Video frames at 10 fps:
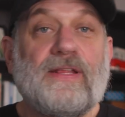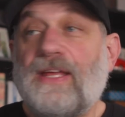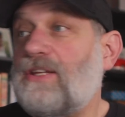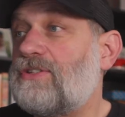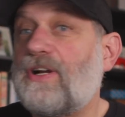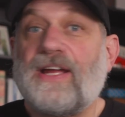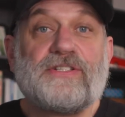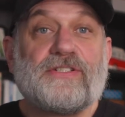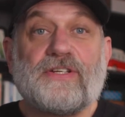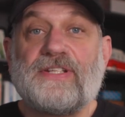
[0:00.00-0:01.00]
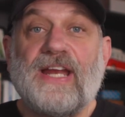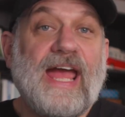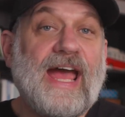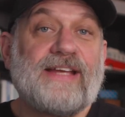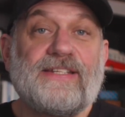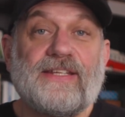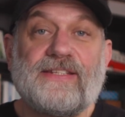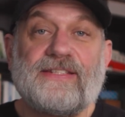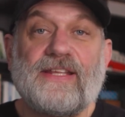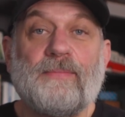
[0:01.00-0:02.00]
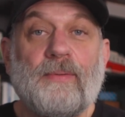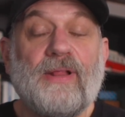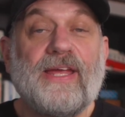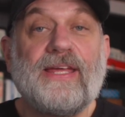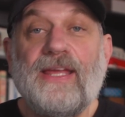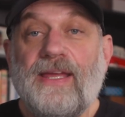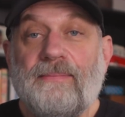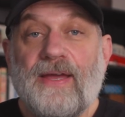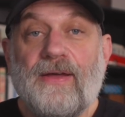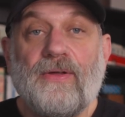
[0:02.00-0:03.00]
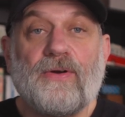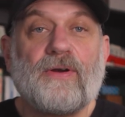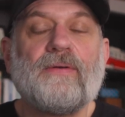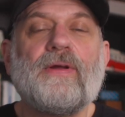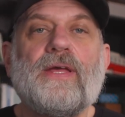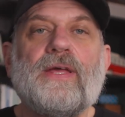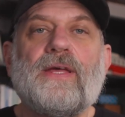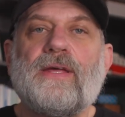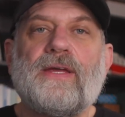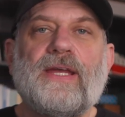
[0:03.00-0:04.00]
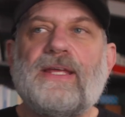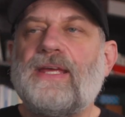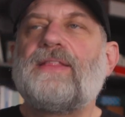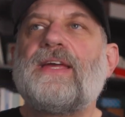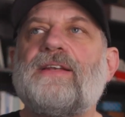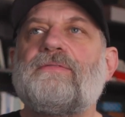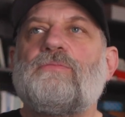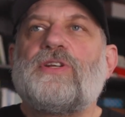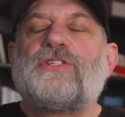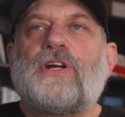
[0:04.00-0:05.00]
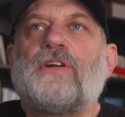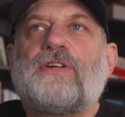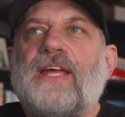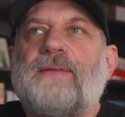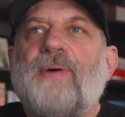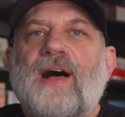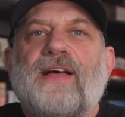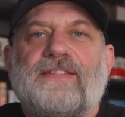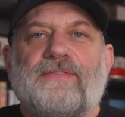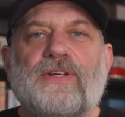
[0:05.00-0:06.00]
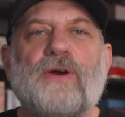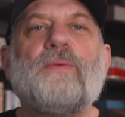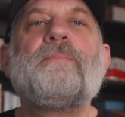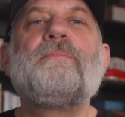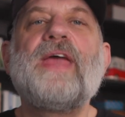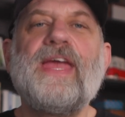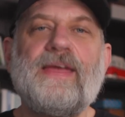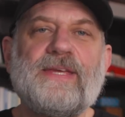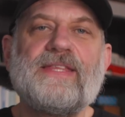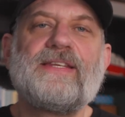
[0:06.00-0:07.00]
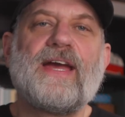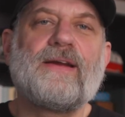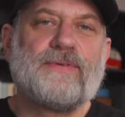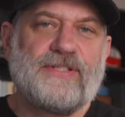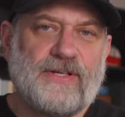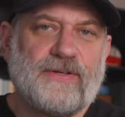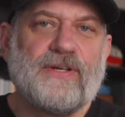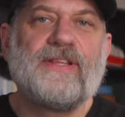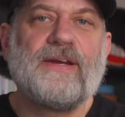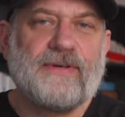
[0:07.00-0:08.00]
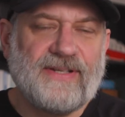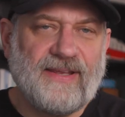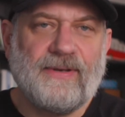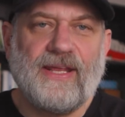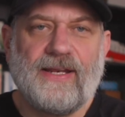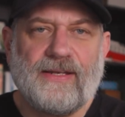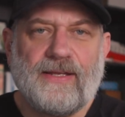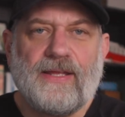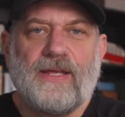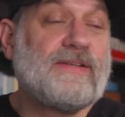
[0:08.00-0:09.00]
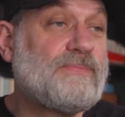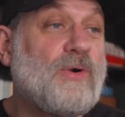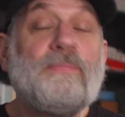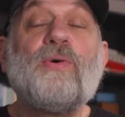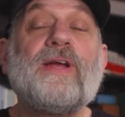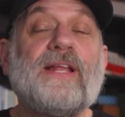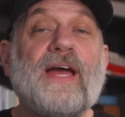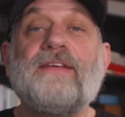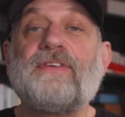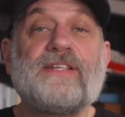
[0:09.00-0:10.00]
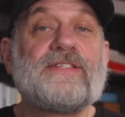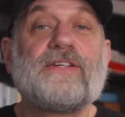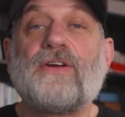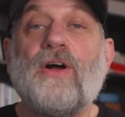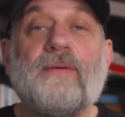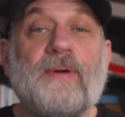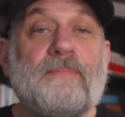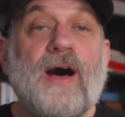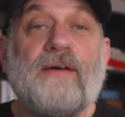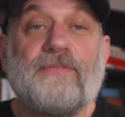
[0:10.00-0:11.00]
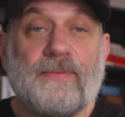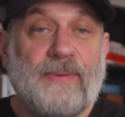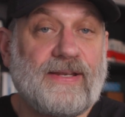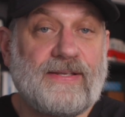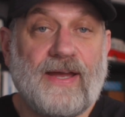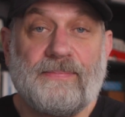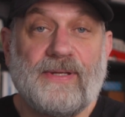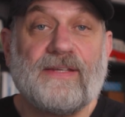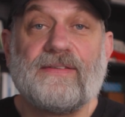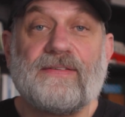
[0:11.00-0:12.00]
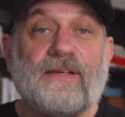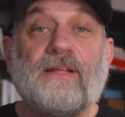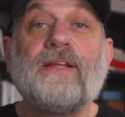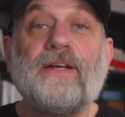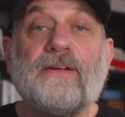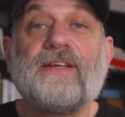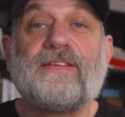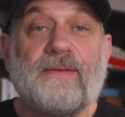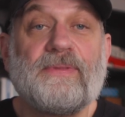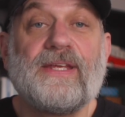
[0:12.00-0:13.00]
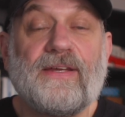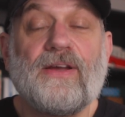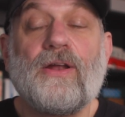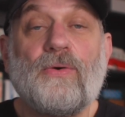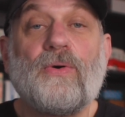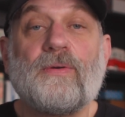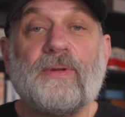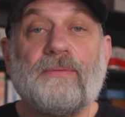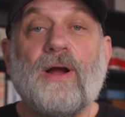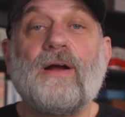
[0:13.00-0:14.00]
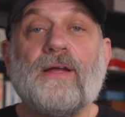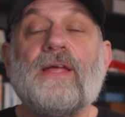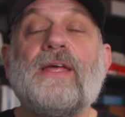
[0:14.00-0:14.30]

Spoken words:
Then you start asking yourself, did I accidentally send them a blank email? And then when you start getting positive, you go, maybe the deck was so good they were intimidated. At one point, I even considered calling my mom for a pet talk because clearly something had gone horribly wrong.